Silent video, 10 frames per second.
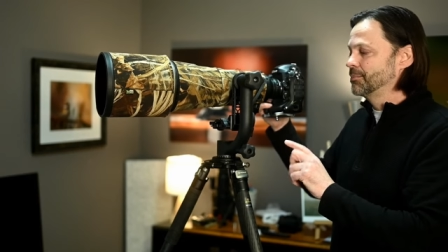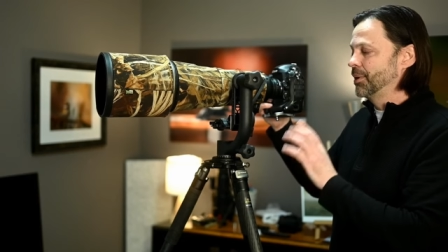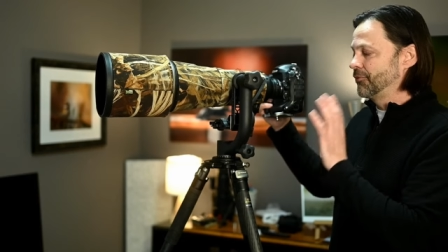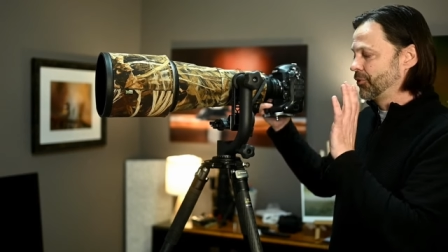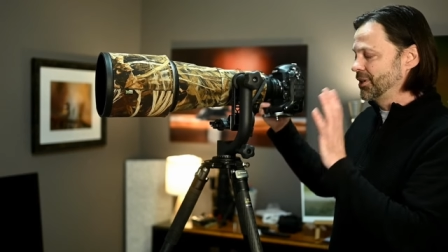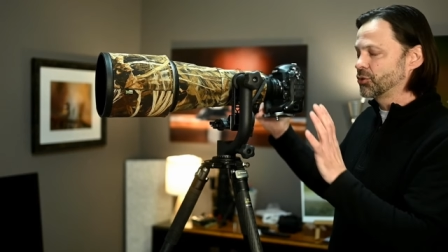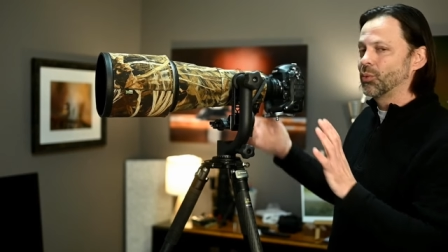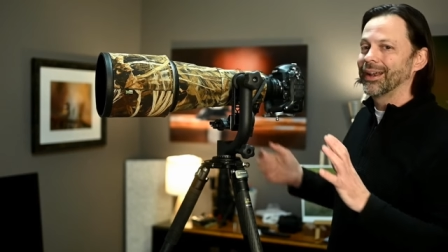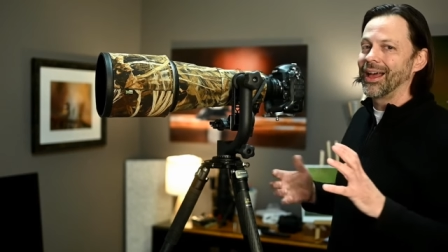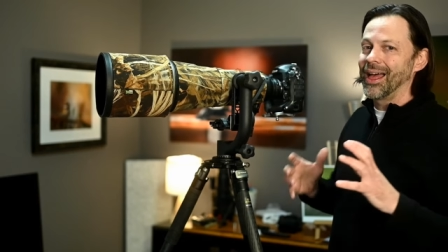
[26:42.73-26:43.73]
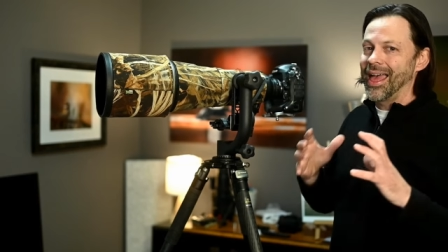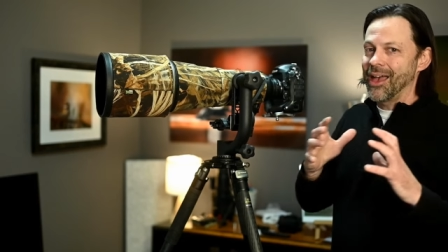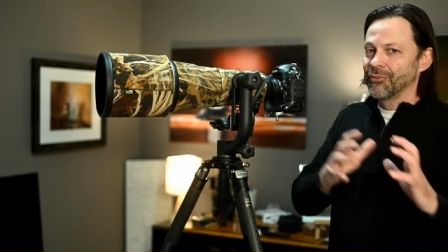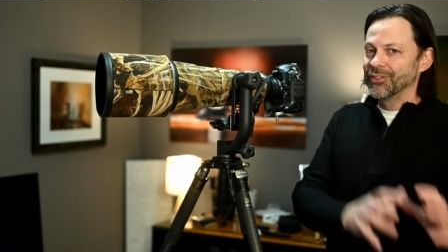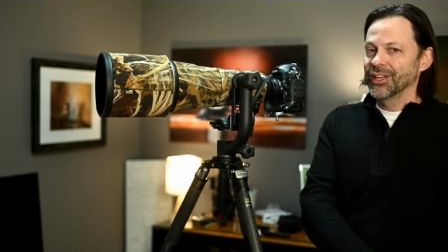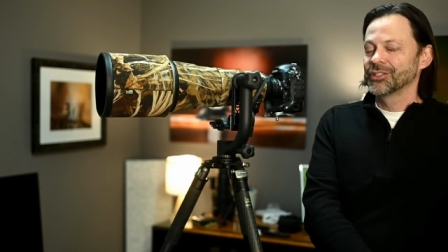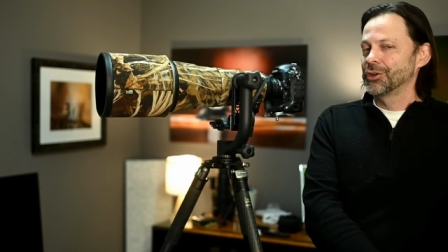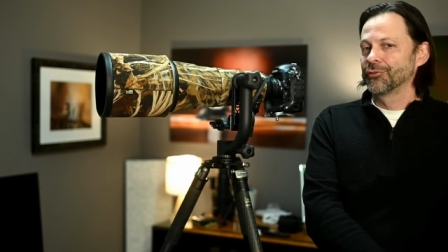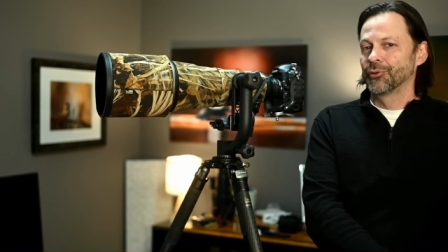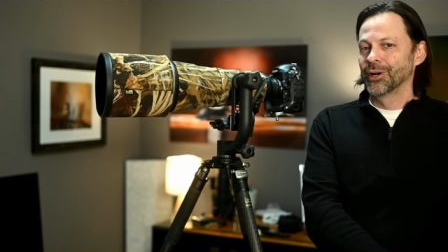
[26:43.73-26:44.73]
But for this one, everything is
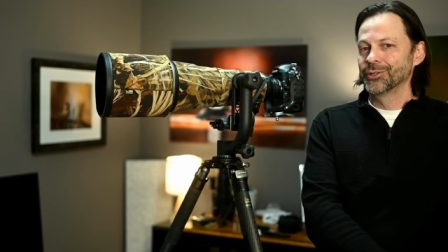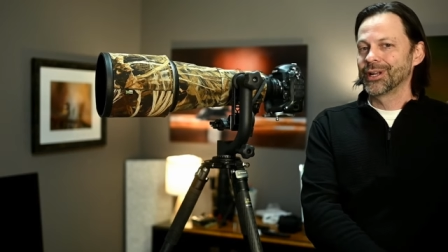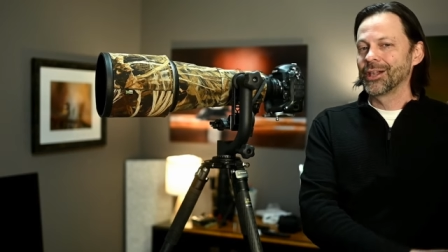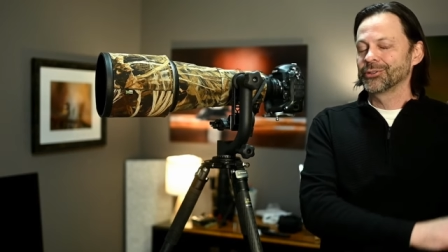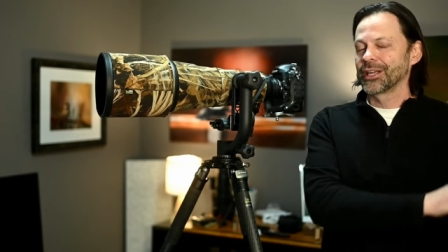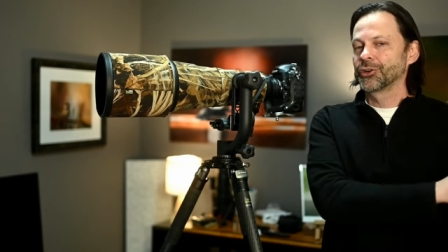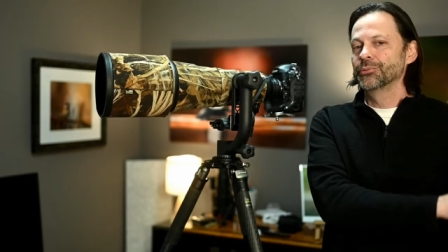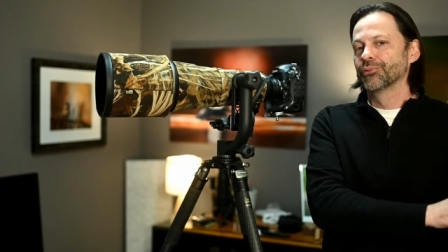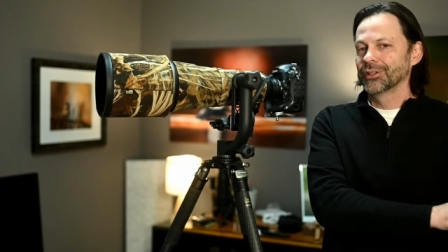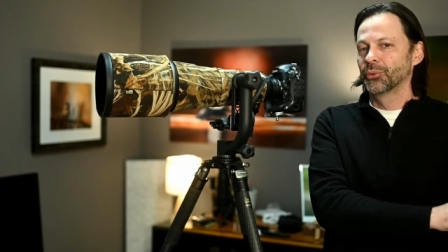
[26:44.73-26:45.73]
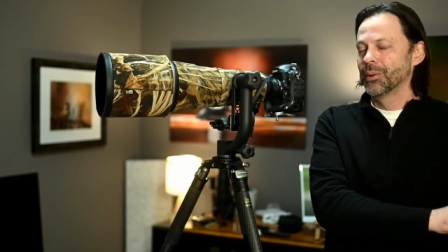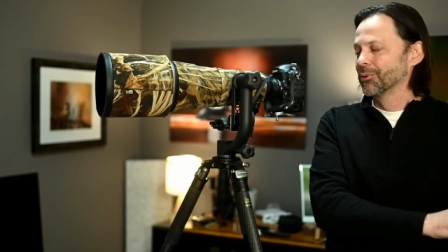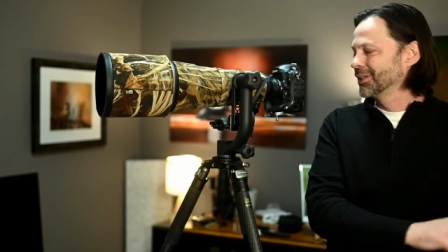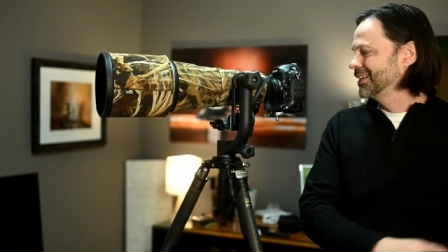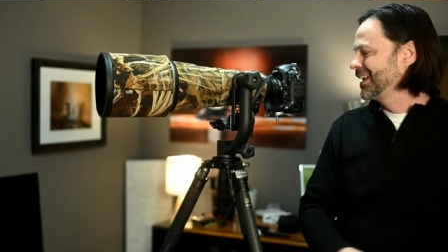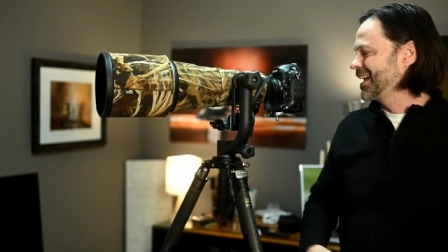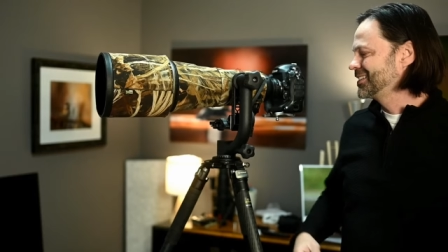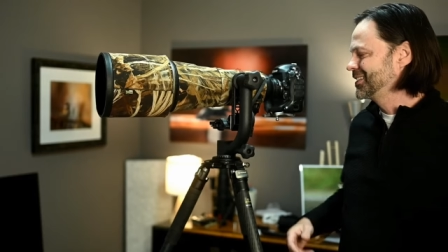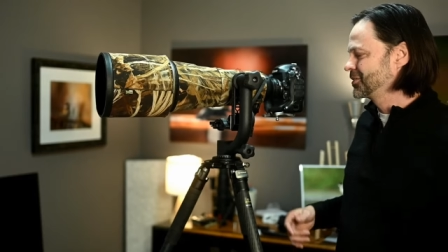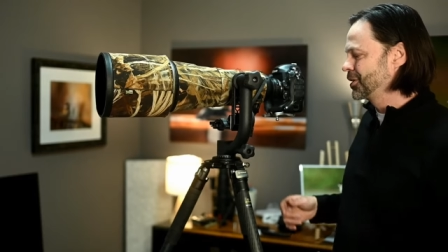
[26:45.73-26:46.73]
under four hundred dollars. I couldn't bring the Wimberley in at
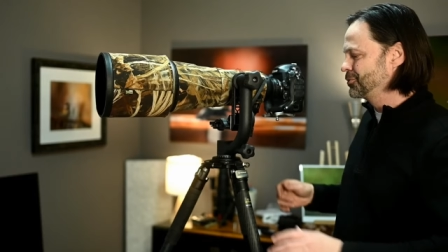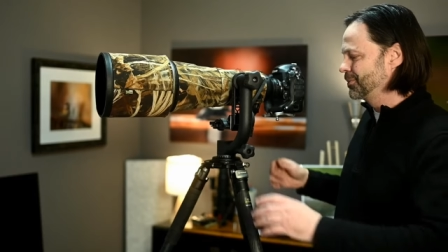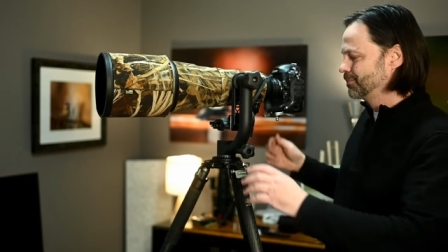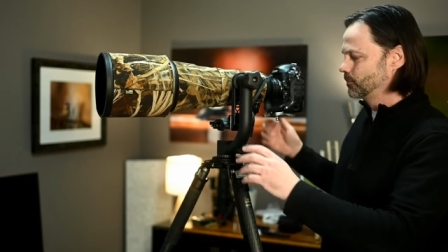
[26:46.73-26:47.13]
six hundred.